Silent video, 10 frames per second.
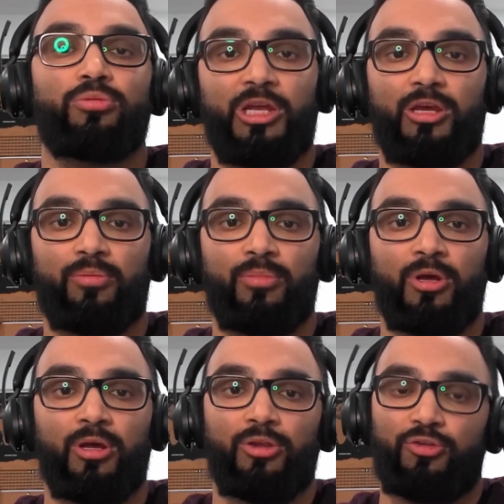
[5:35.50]
medium,
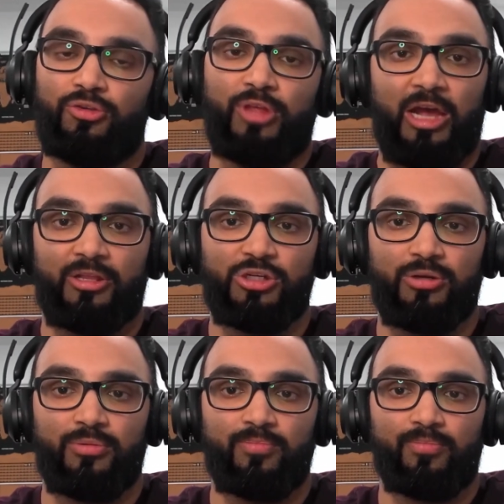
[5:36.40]
this is the
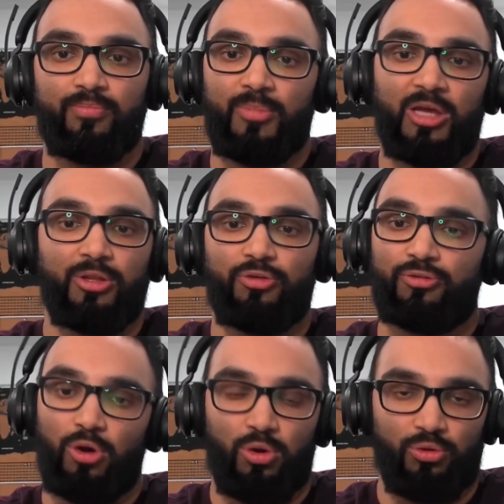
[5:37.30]
antigen and this is
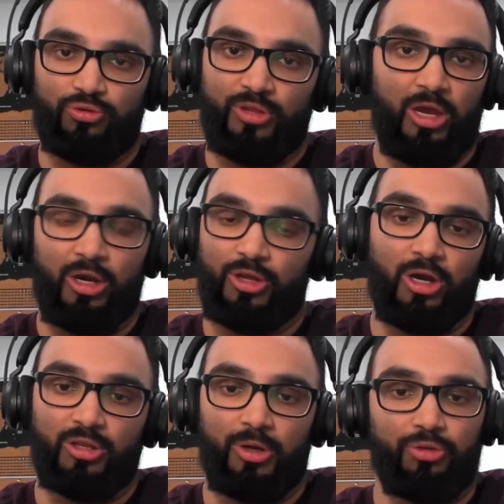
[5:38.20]
the host that I
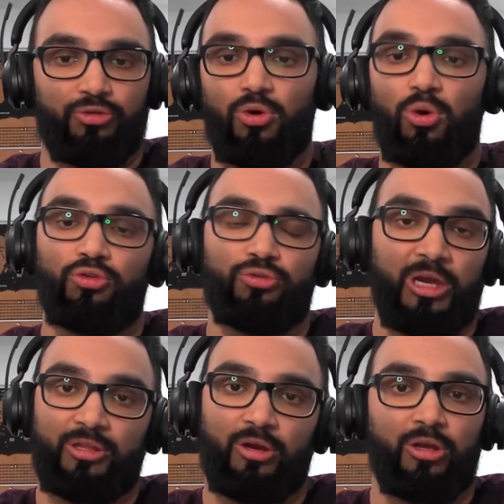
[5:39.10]
talked about. So host,
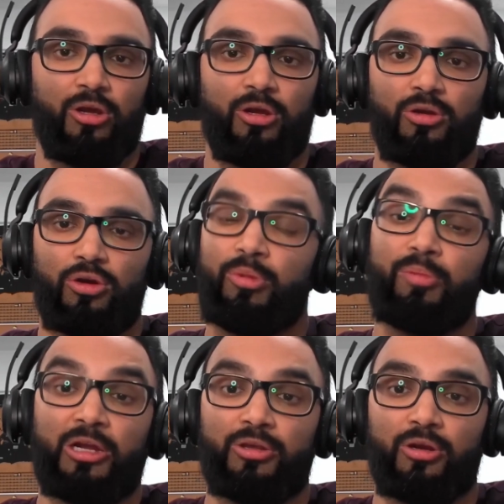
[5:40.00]
bacteria, could be
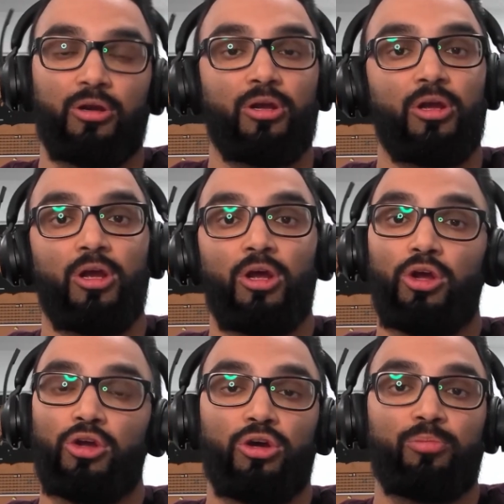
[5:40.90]

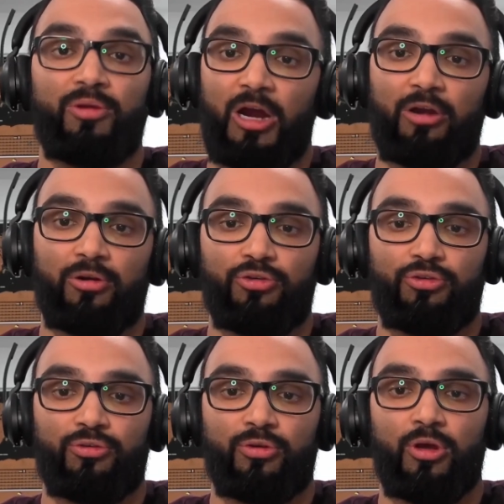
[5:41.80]

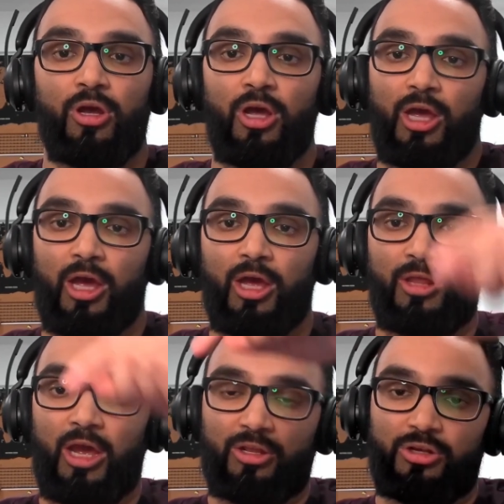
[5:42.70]
virus, and the
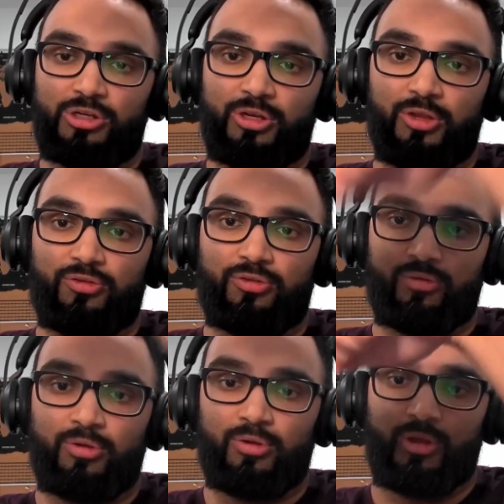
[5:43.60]
antigen is
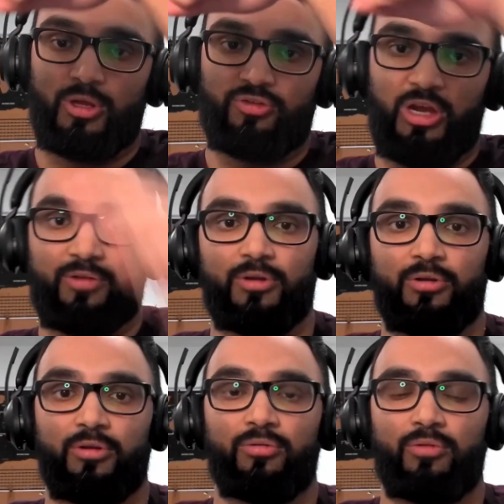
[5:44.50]
inside of it,
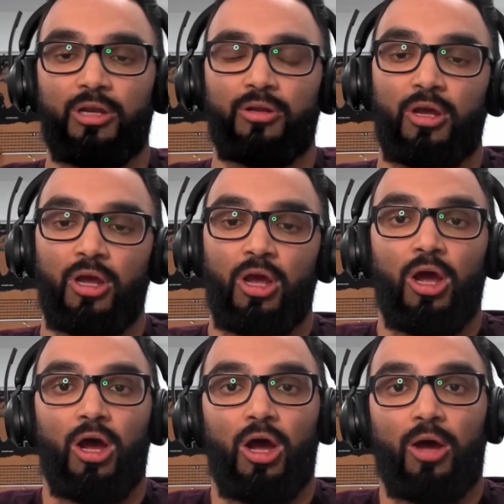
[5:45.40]
right?
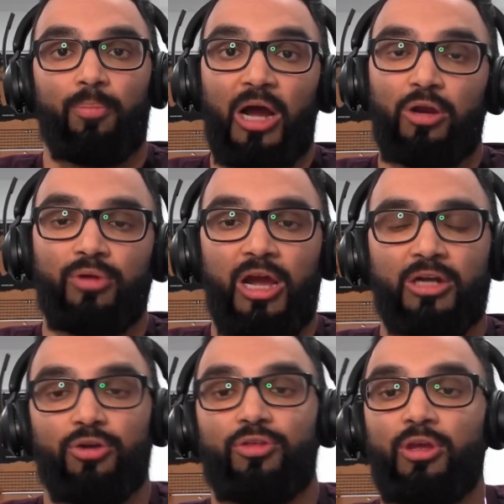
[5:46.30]

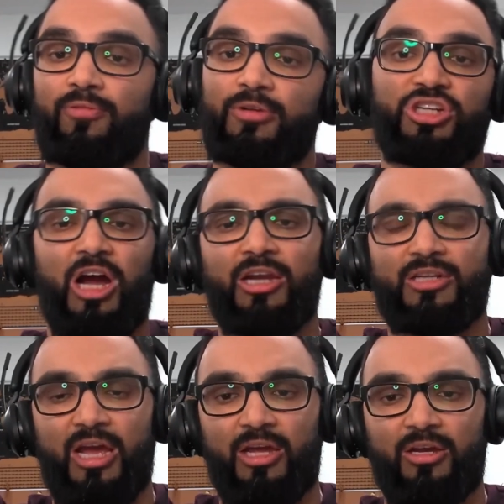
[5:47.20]
Bioreactor, think of a giant
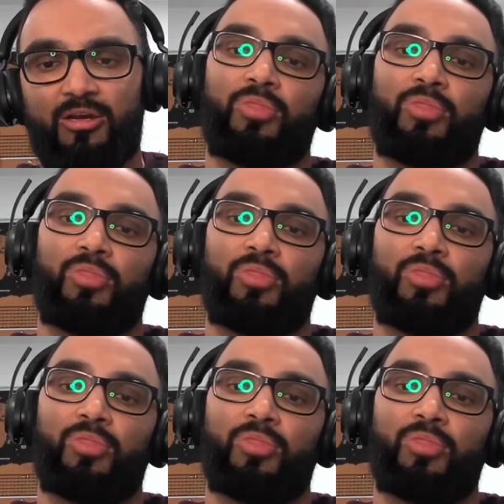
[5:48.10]
tank.